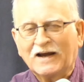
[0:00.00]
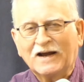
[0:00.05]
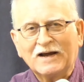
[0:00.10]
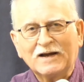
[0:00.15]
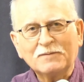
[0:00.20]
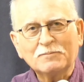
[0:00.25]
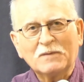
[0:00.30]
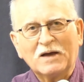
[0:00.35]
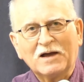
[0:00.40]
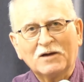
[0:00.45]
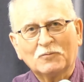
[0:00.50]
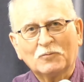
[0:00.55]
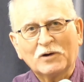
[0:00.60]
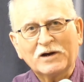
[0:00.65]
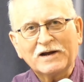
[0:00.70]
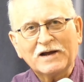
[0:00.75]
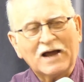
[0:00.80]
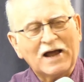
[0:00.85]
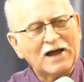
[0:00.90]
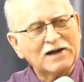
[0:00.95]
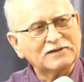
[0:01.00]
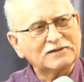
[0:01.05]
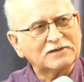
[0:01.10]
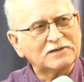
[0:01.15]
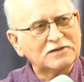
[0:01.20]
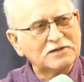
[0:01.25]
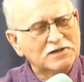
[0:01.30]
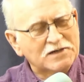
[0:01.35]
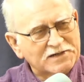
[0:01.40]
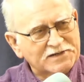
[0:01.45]
Amen. We
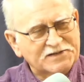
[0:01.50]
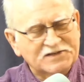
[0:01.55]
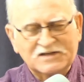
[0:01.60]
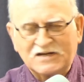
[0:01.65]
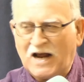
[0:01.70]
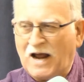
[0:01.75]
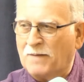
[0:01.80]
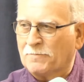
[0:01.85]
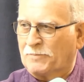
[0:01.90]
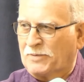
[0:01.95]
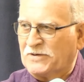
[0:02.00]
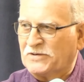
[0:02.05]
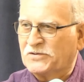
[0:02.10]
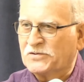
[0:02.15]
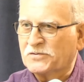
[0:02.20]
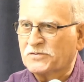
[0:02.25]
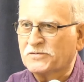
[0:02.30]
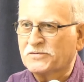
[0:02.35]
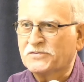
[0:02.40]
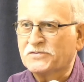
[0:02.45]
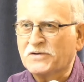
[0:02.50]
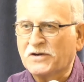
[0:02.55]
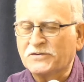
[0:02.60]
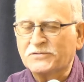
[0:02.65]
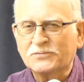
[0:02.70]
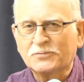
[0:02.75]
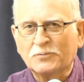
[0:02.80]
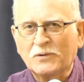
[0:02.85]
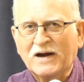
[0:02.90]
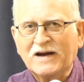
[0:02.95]
had good temperatures
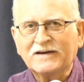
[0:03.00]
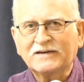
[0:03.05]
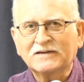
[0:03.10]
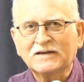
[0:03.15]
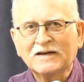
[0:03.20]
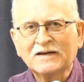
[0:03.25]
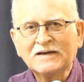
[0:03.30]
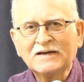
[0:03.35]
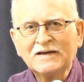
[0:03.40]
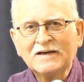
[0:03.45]
this week.